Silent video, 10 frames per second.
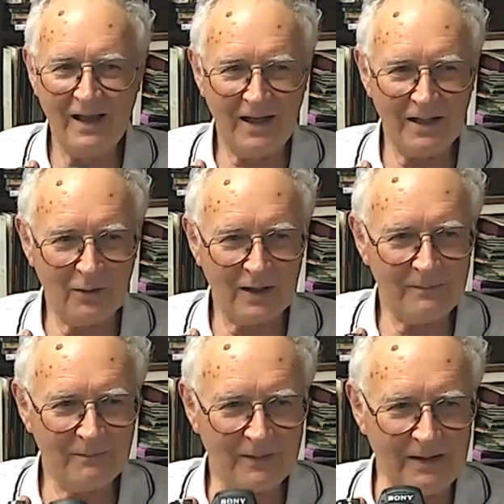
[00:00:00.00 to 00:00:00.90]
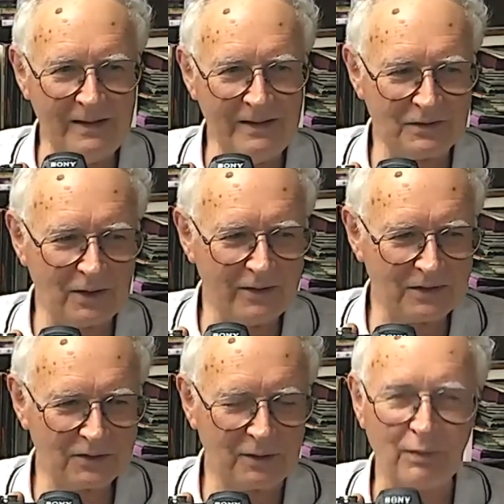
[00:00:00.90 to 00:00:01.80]
Anyway, so
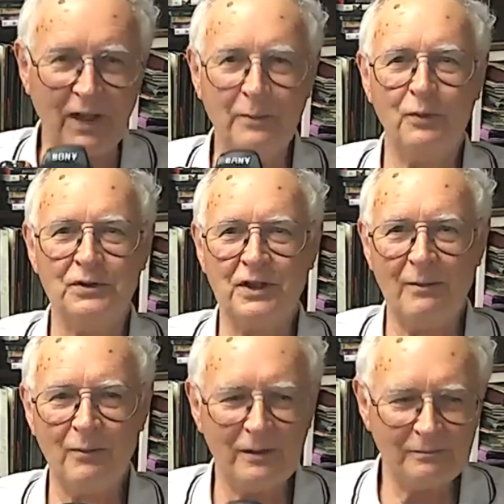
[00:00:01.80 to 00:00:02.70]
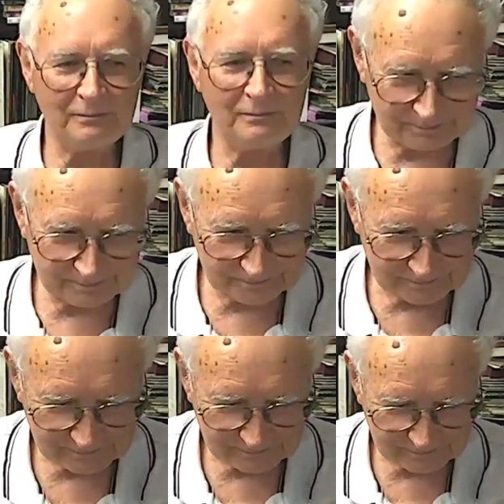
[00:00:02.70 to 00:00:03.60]
that's the Platypus camera,
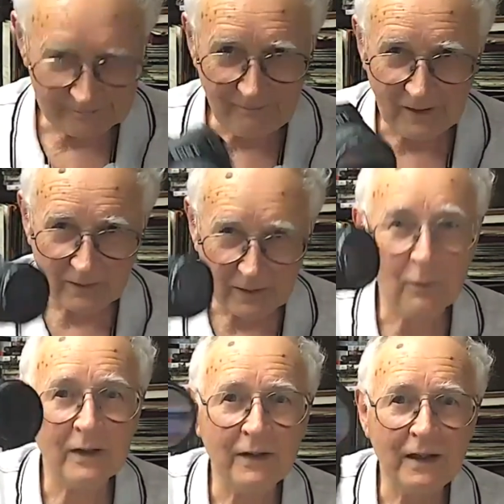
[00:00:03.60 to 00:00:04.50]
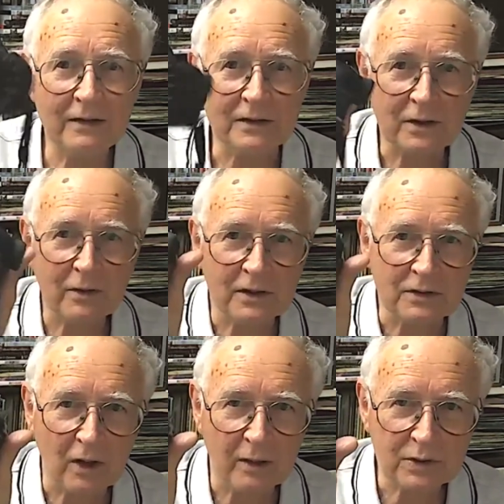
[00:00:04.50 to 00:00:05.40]
that one there, the Sony
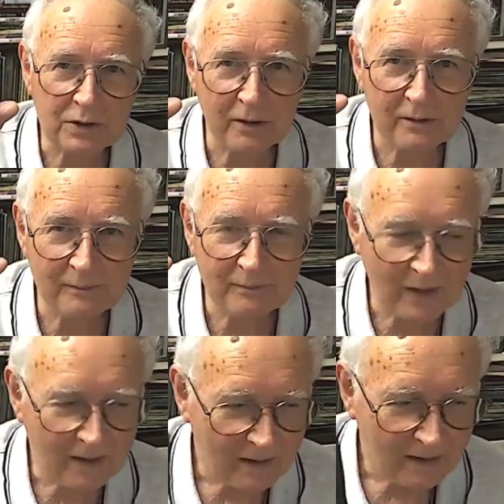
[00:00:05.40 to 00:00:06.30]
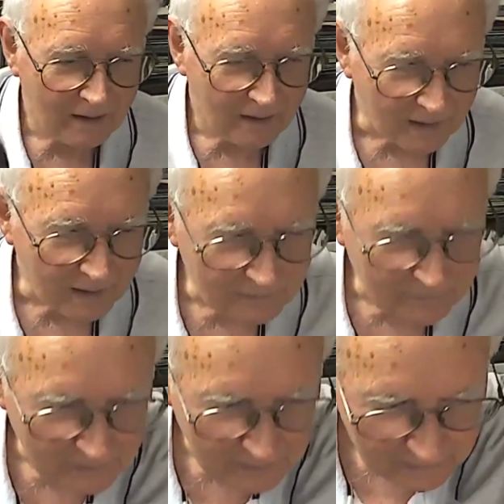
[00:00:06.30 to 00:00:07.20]
CyberShot, and
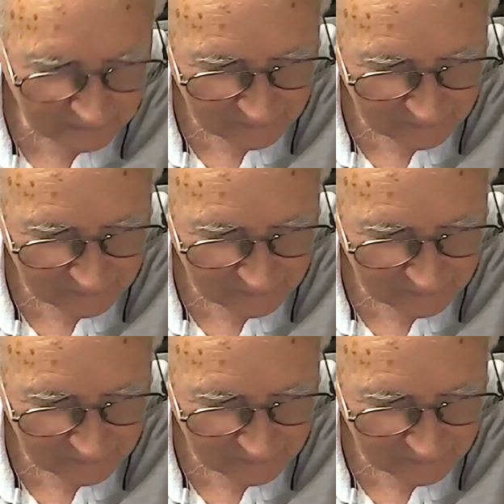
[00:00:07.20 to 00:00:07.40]
the